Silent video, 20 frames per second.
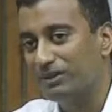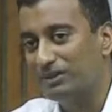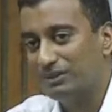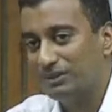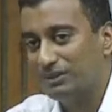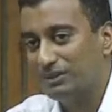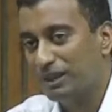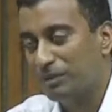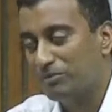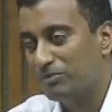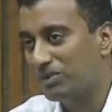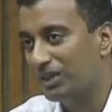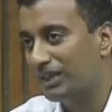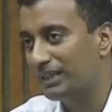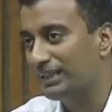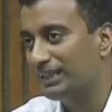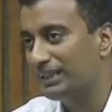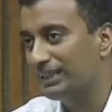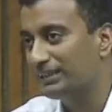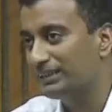it, just
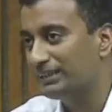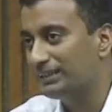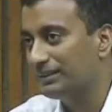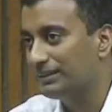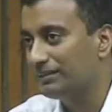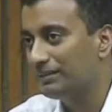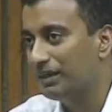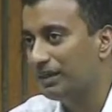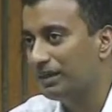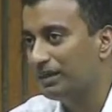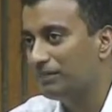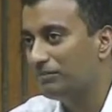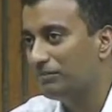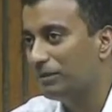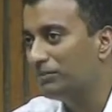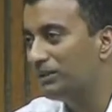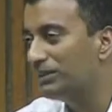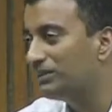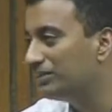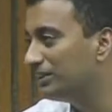abstractly? And I said,
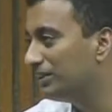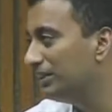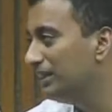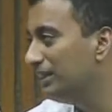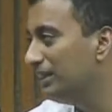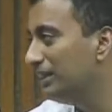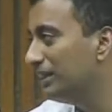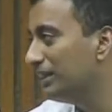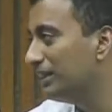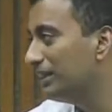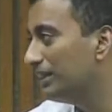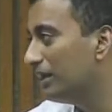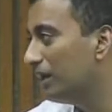maybe three